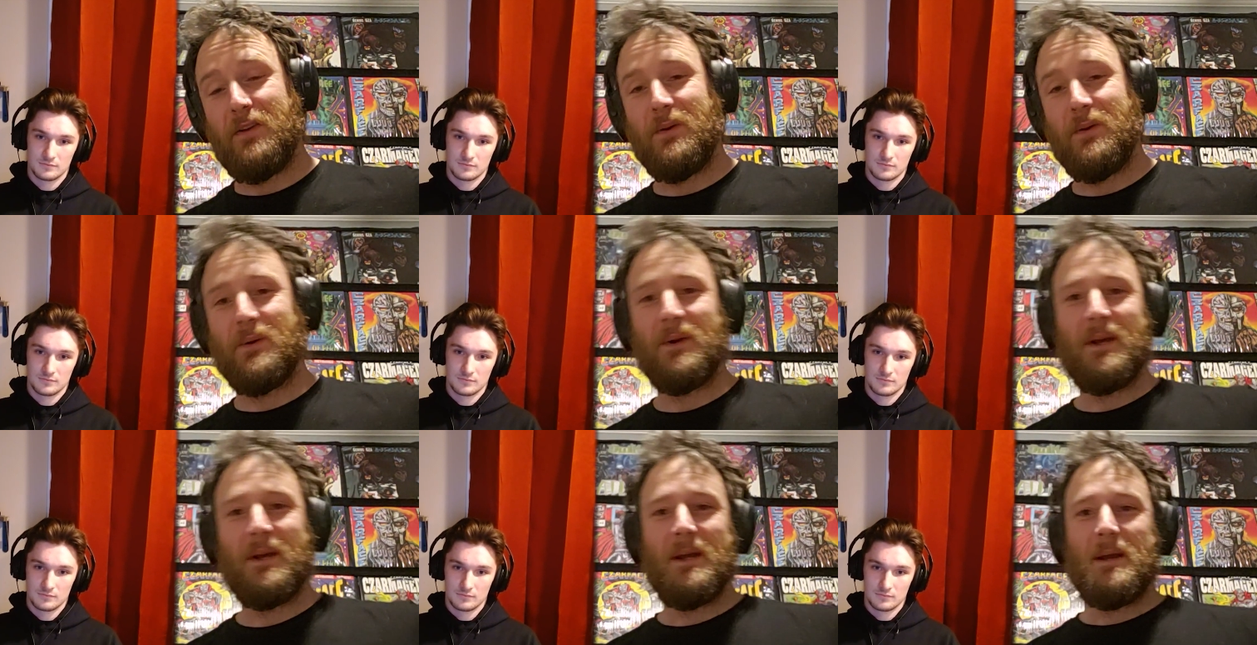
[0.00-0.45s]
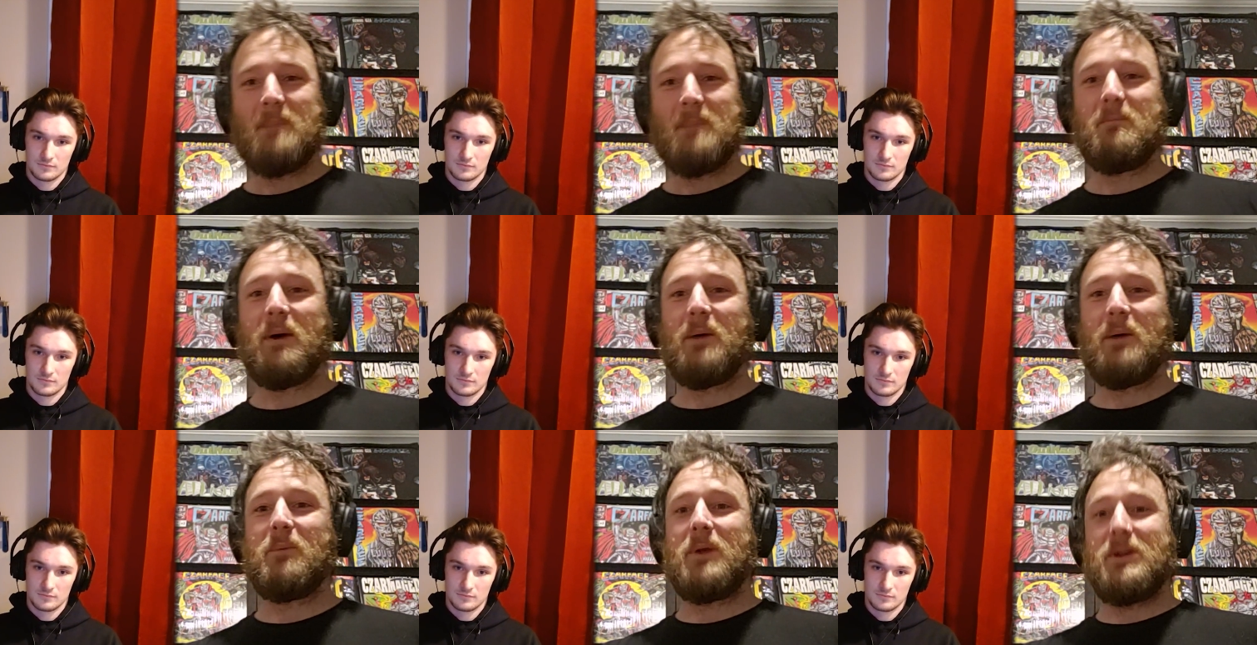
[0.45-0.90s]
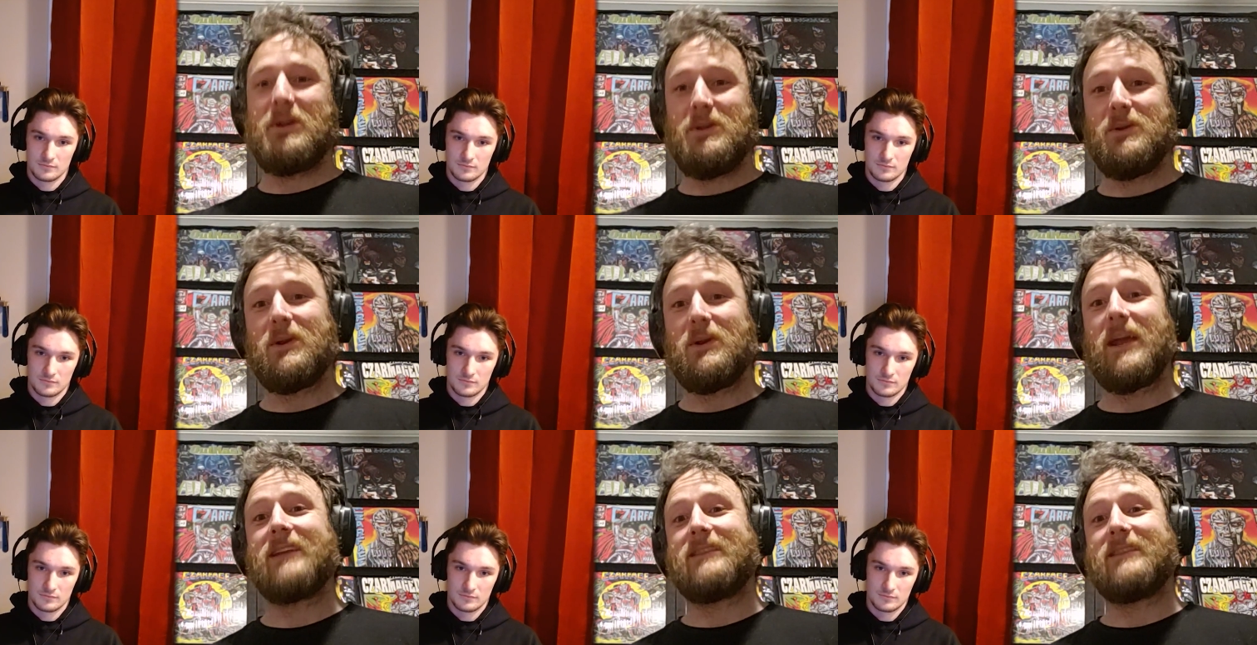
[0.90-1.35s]
Speaker 1: too. But when
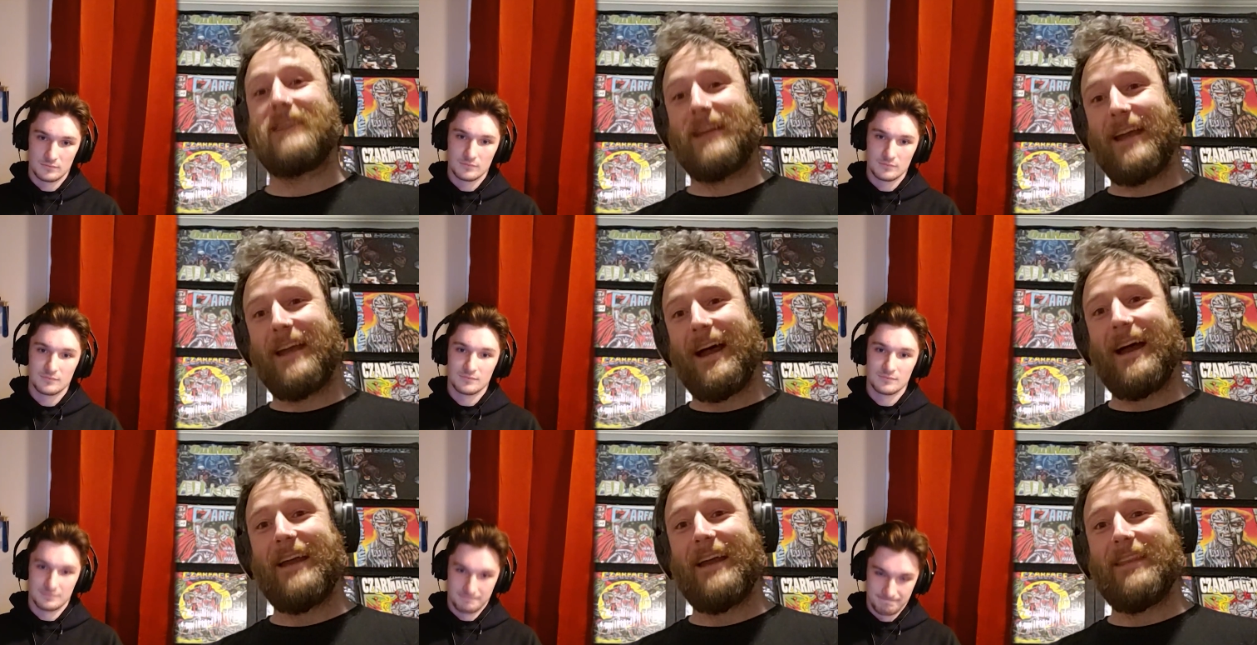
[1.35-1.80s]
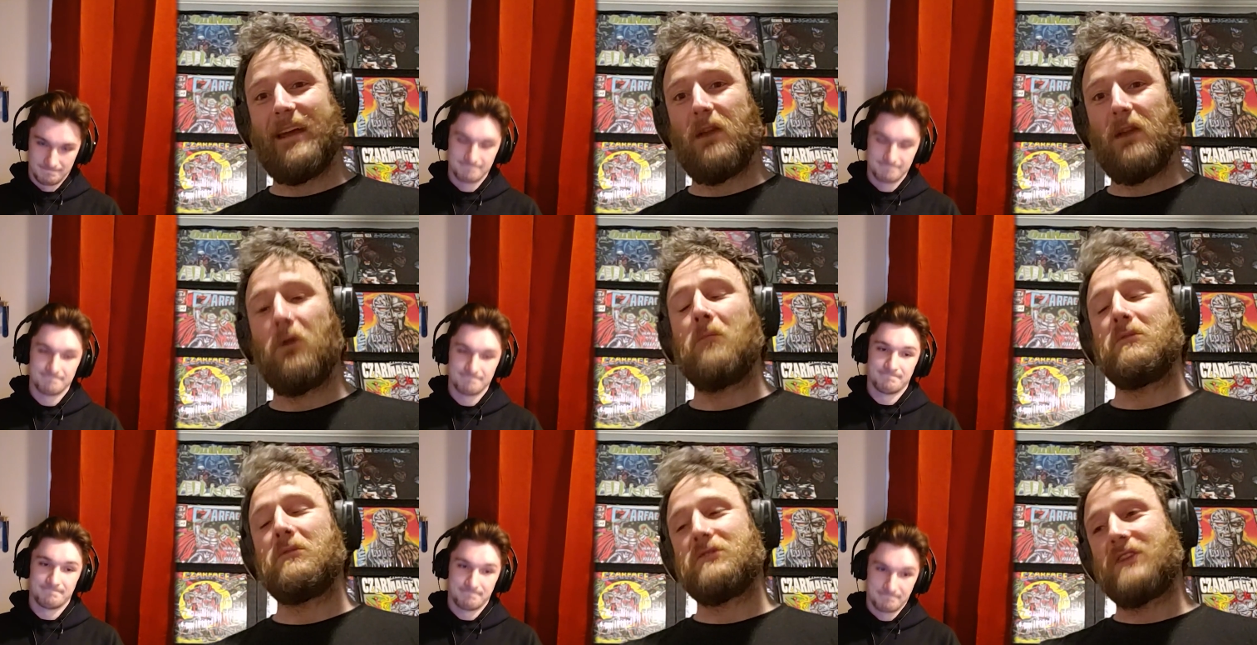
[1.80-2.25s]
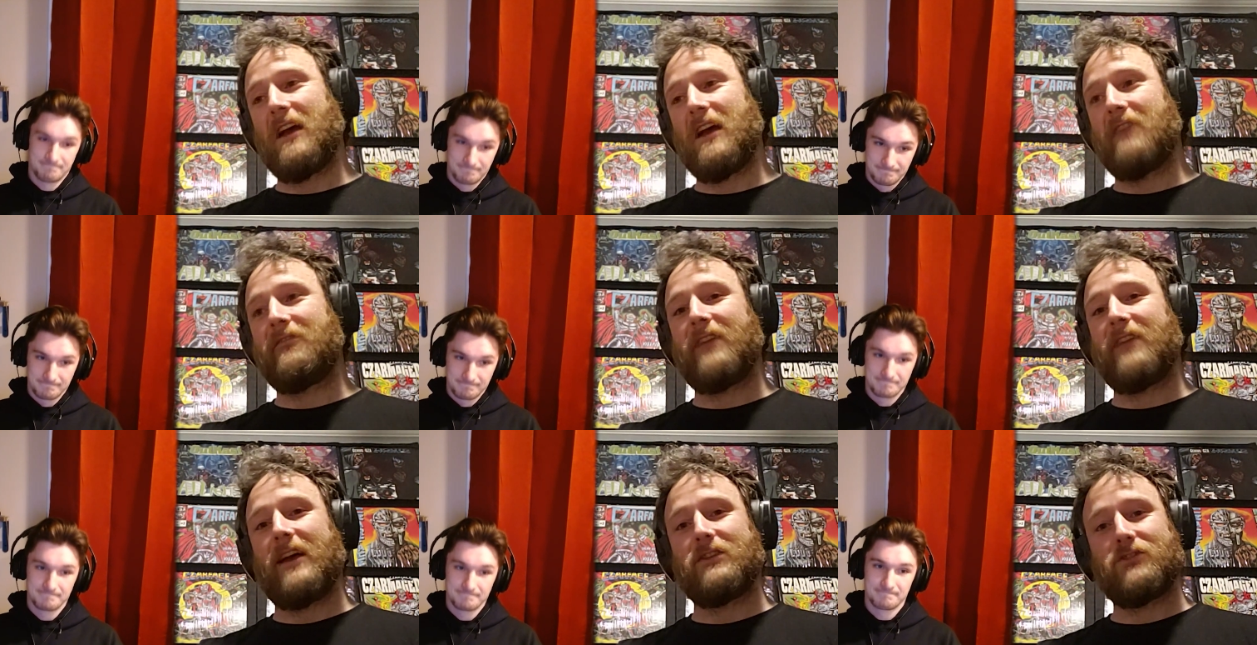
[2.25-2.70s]
you get the guy that almost
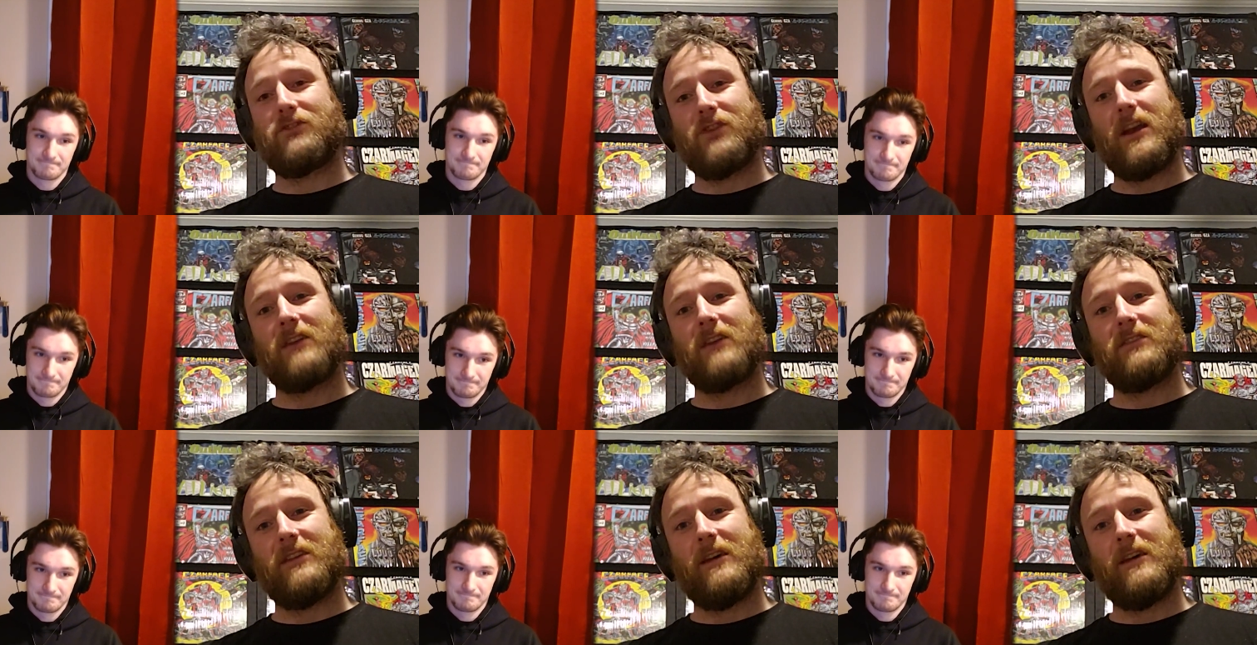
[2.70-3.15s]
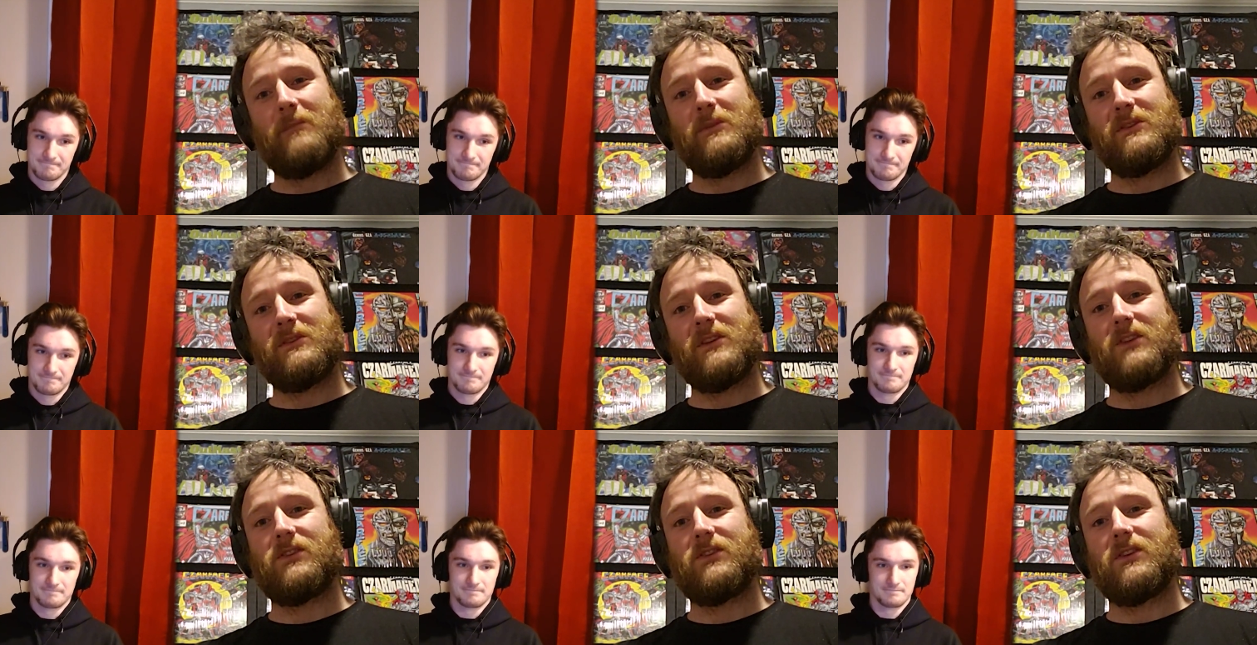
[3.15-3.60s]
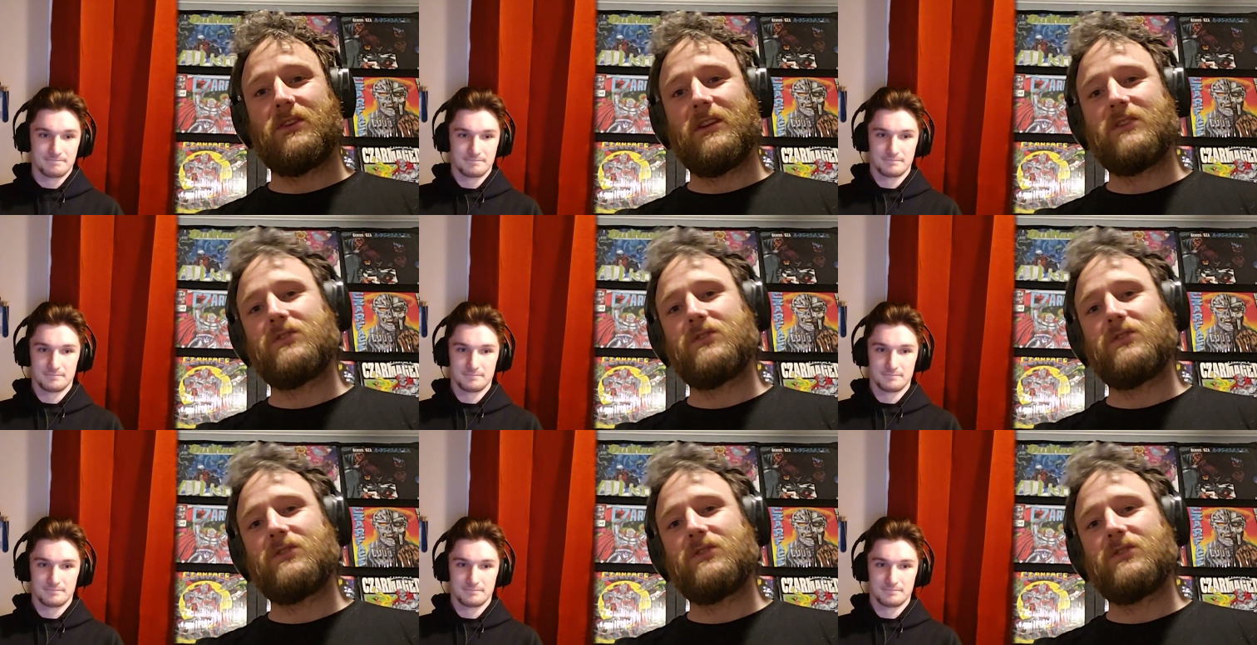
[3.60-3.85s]
got fast tracked to that position,